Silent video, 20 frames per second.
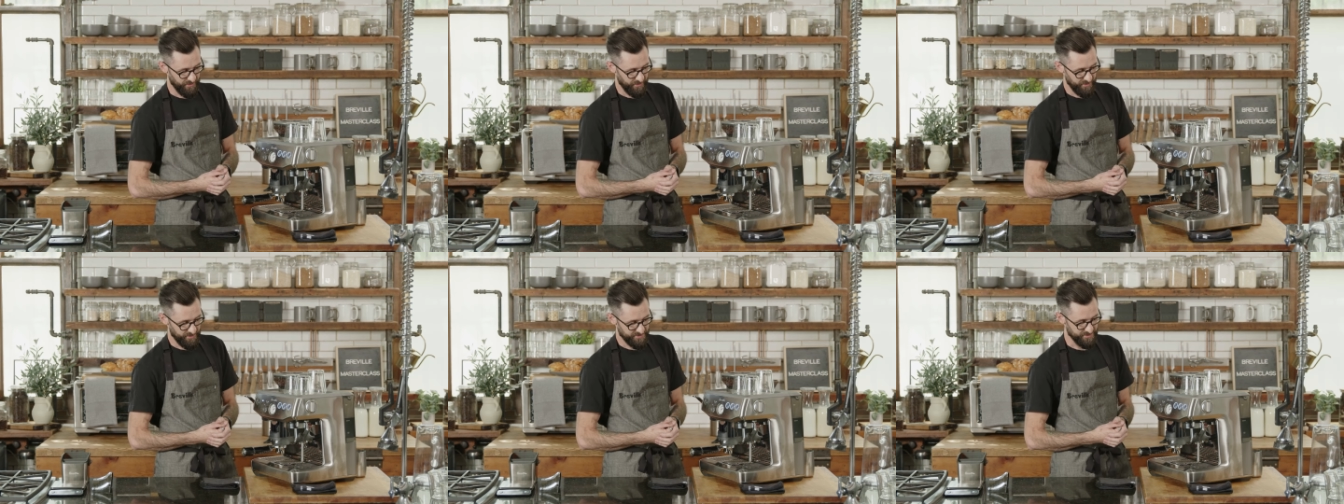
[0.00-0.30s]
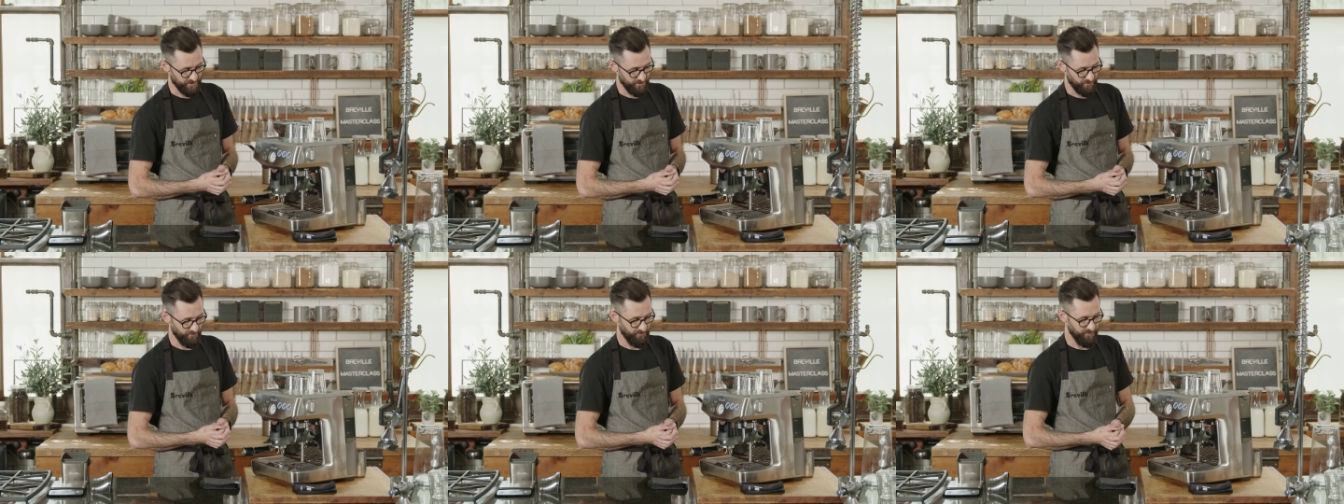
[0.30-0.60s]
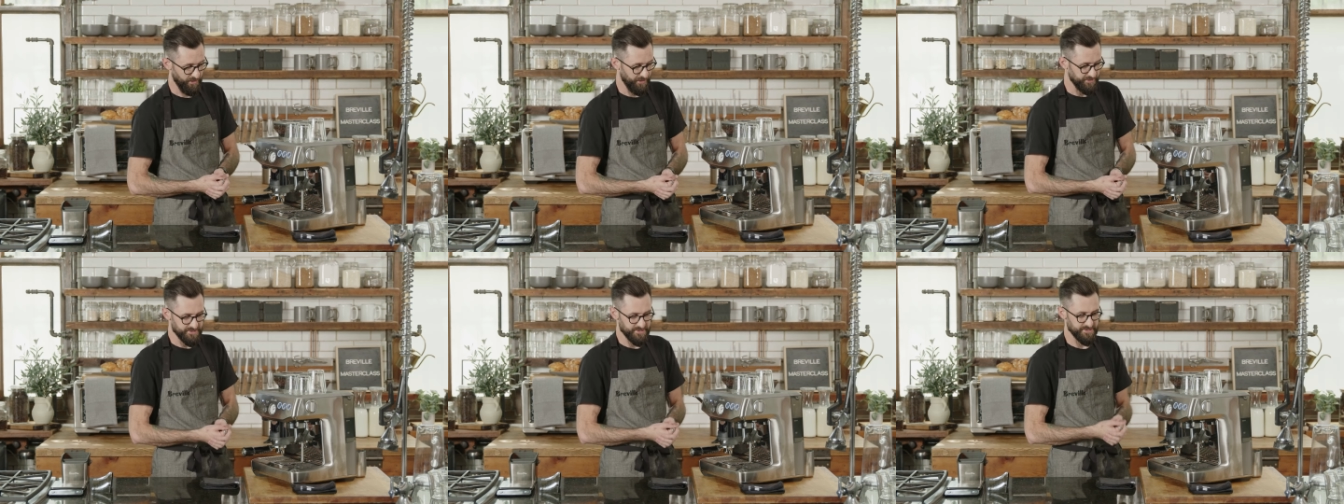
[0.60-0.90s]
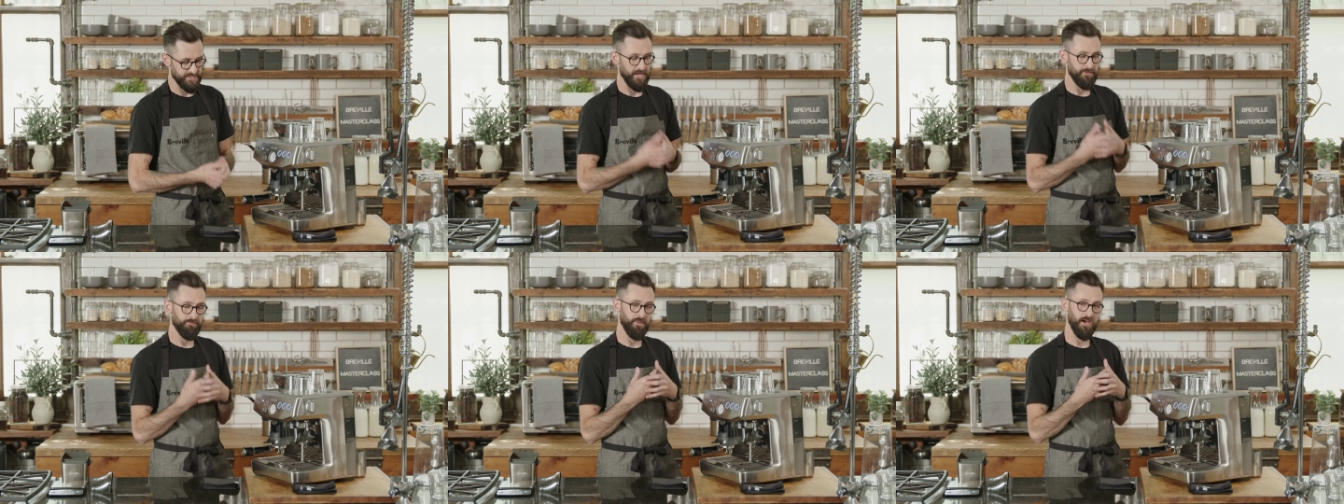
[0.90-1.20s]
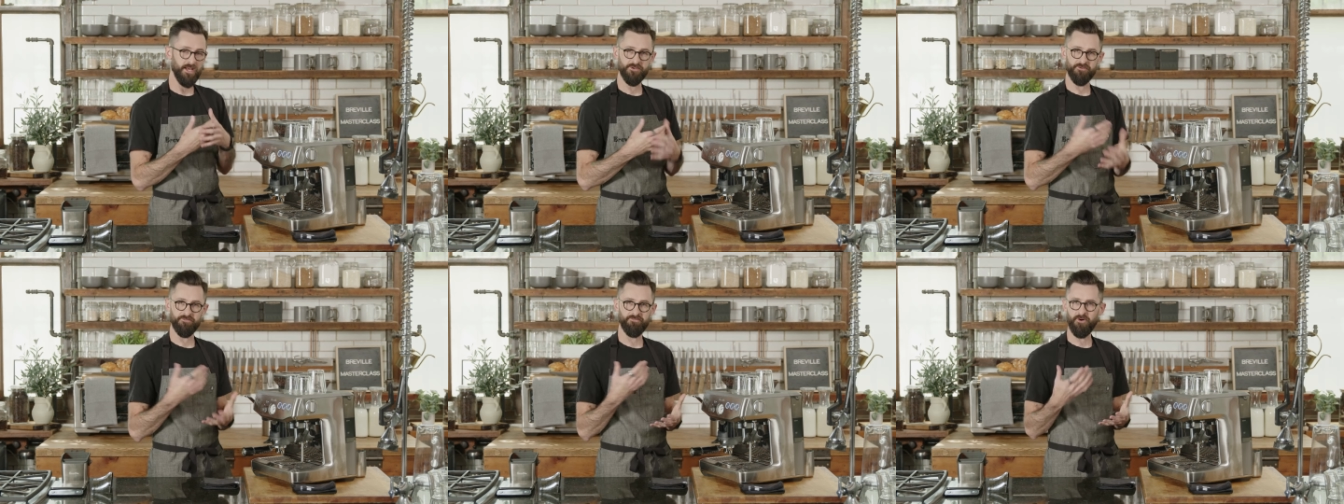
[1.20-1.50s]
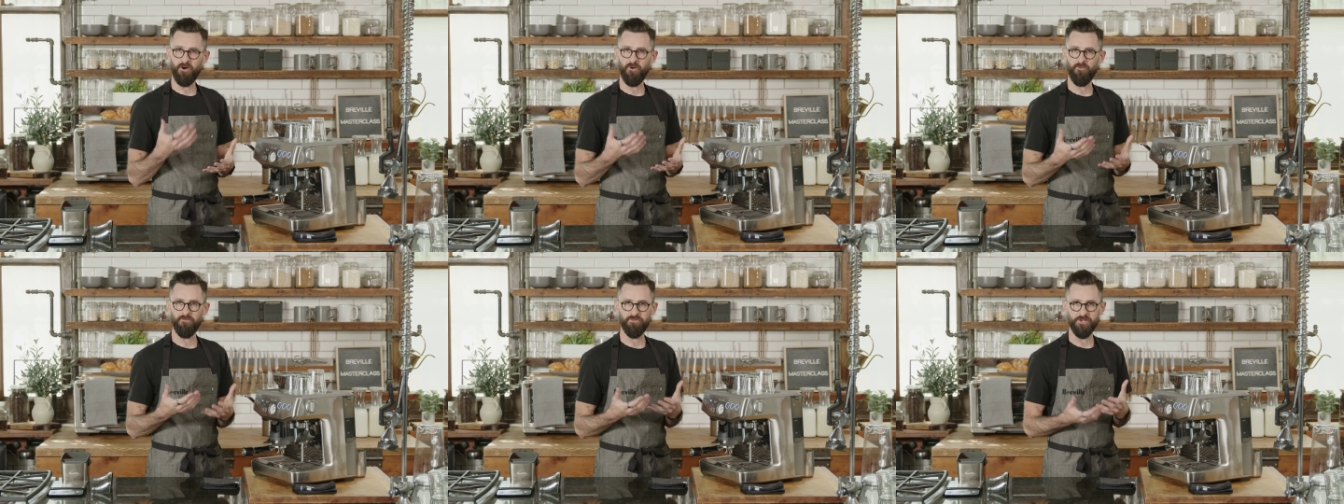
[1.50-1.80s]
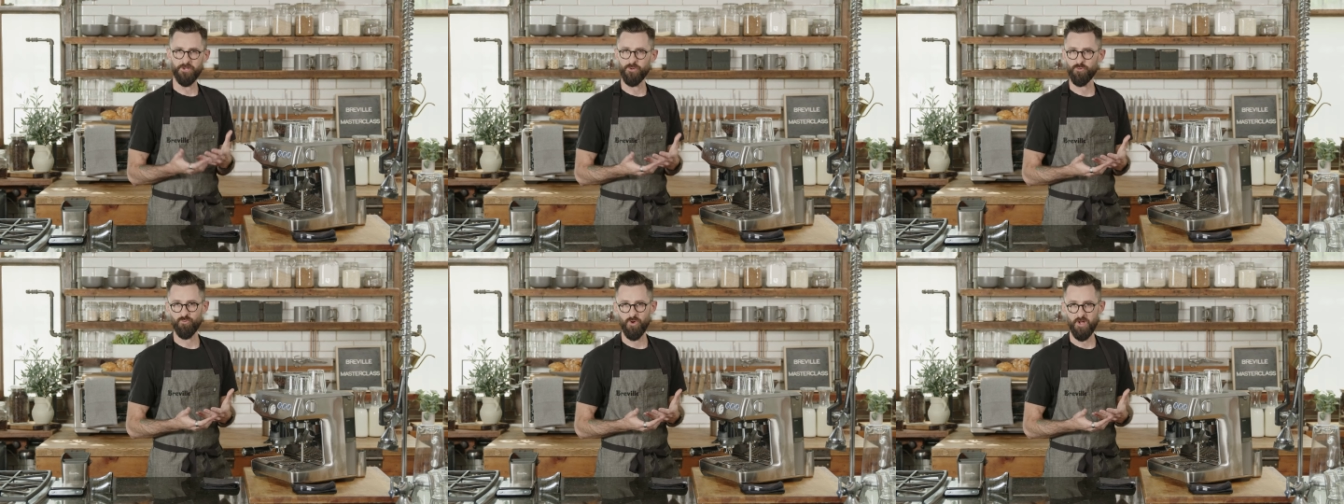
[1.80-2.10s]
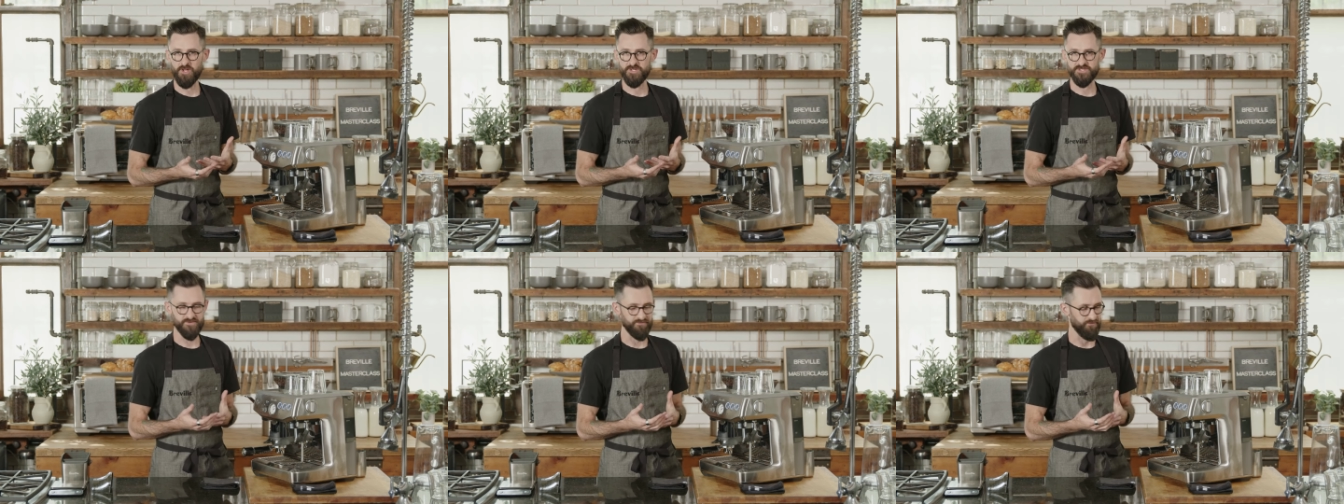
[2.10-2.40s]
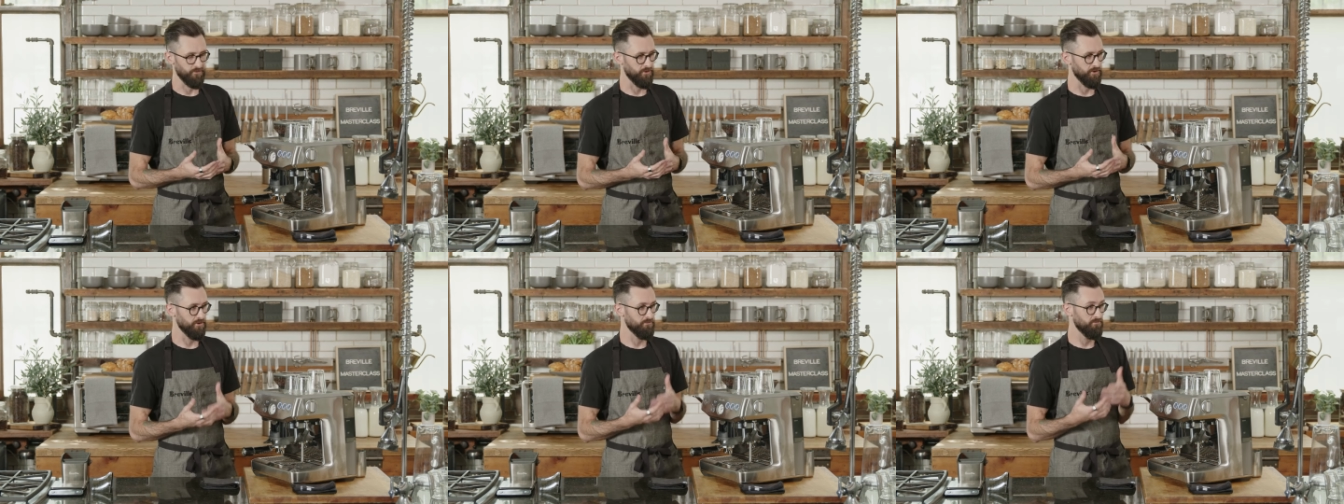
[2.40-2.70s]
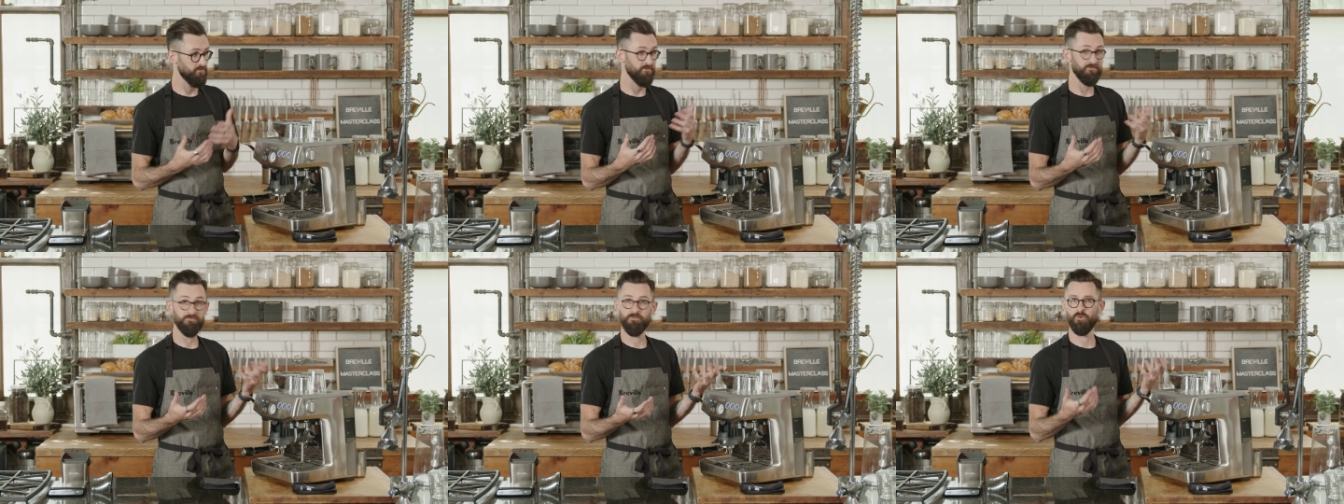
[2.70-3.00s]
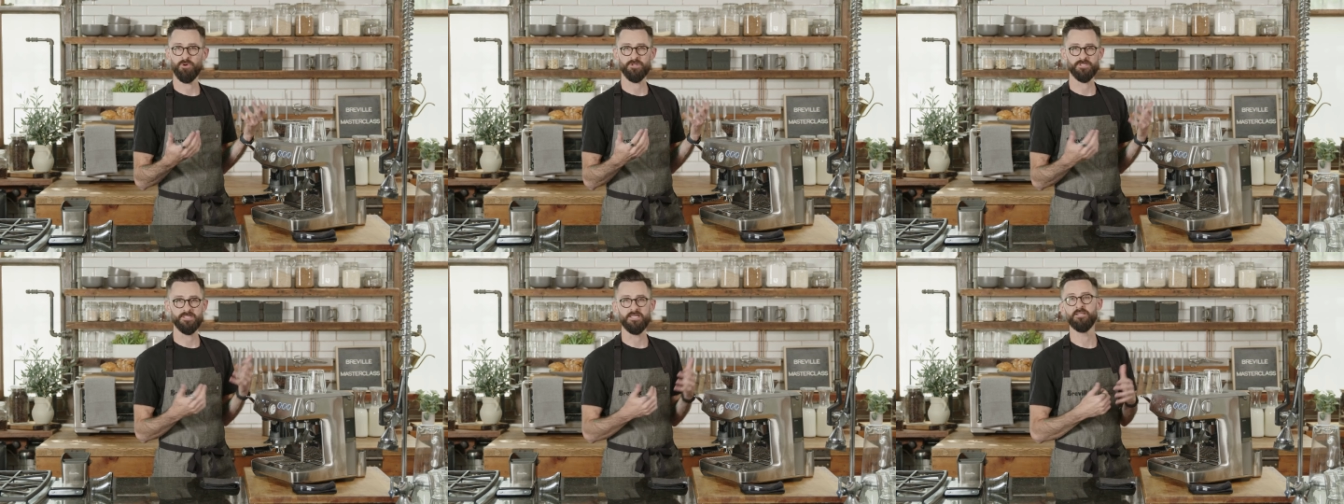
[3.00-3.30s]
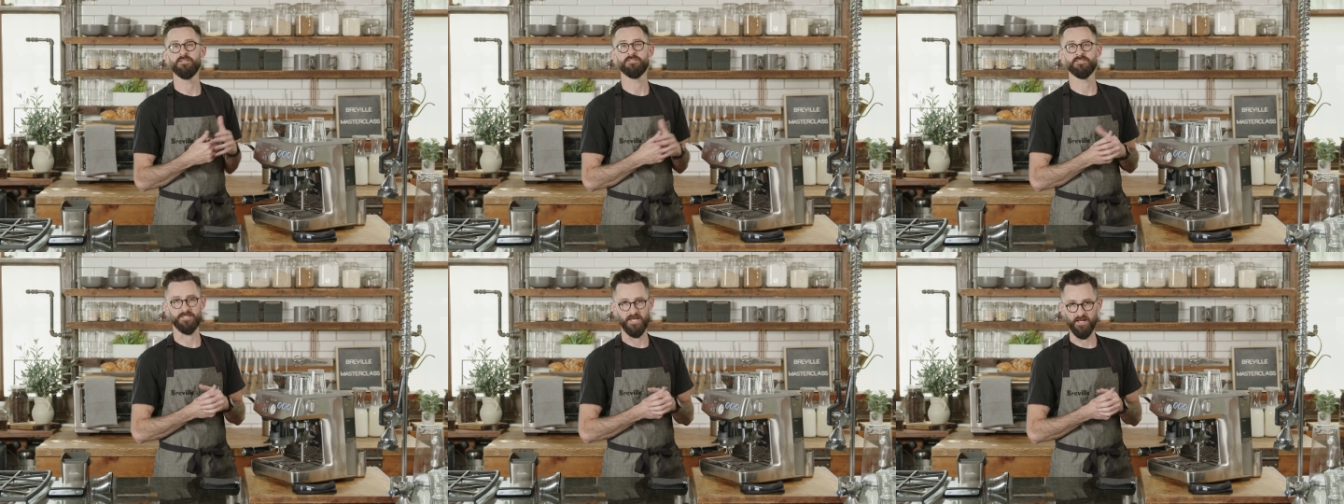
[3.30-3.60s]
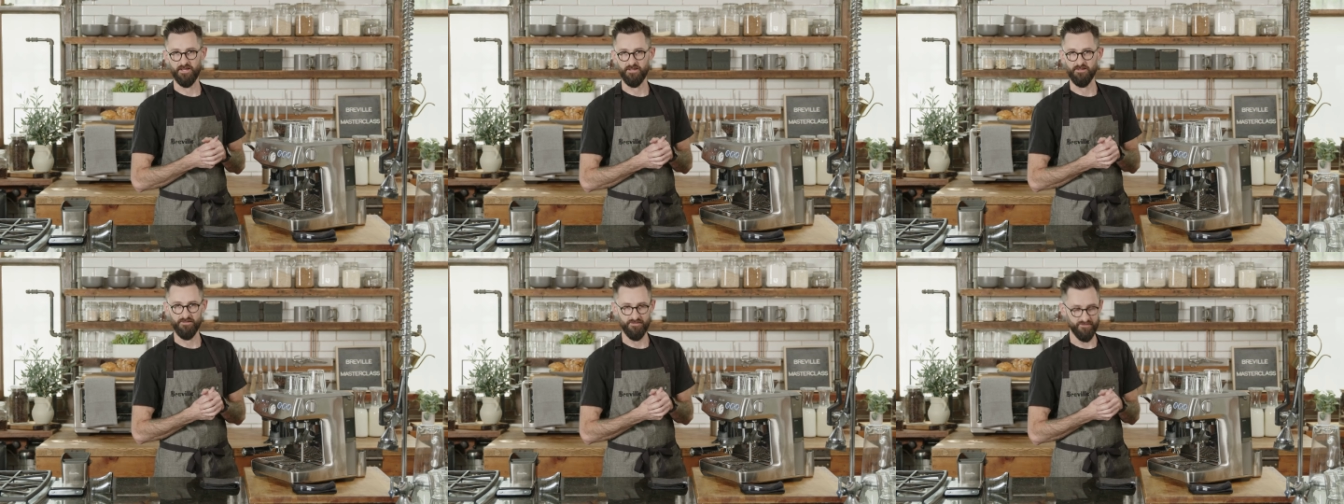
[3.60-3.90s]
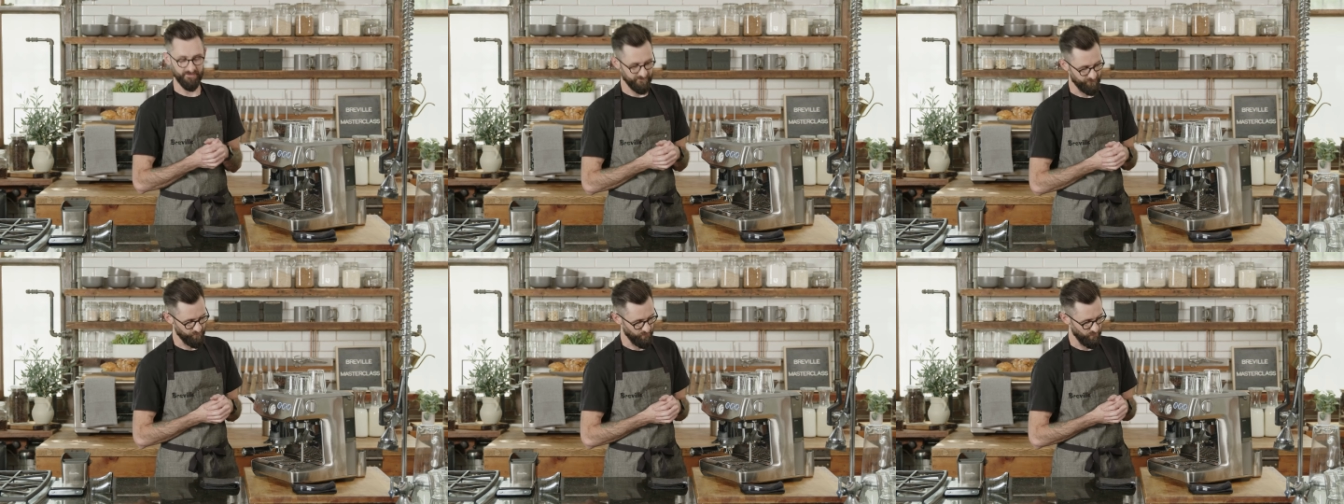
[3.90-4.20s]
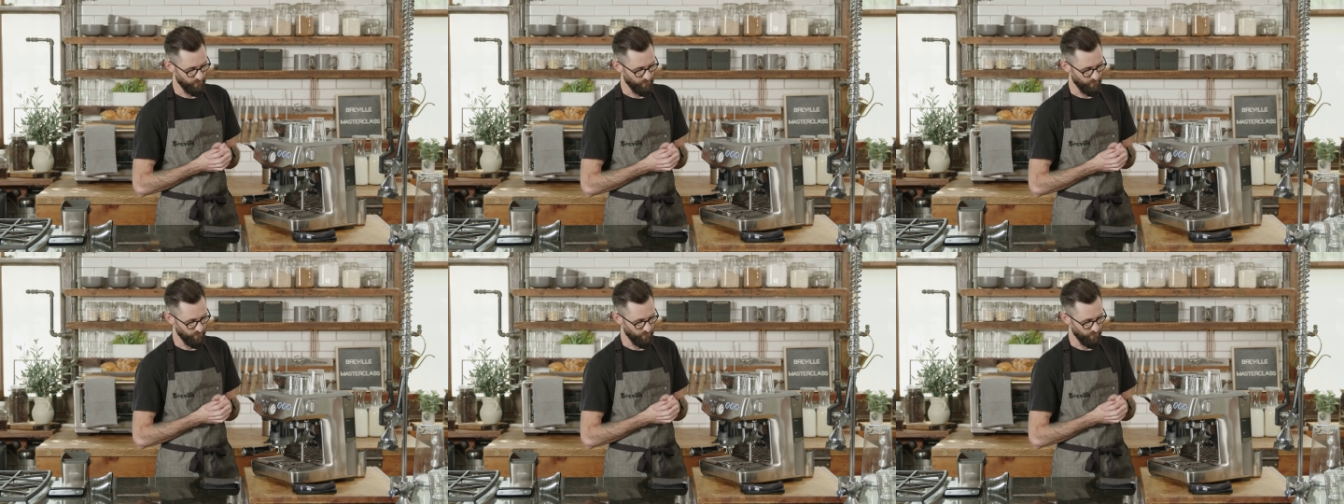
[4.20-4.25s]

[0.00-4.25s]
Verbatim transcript: So let's say by default it runs for 14 seconds.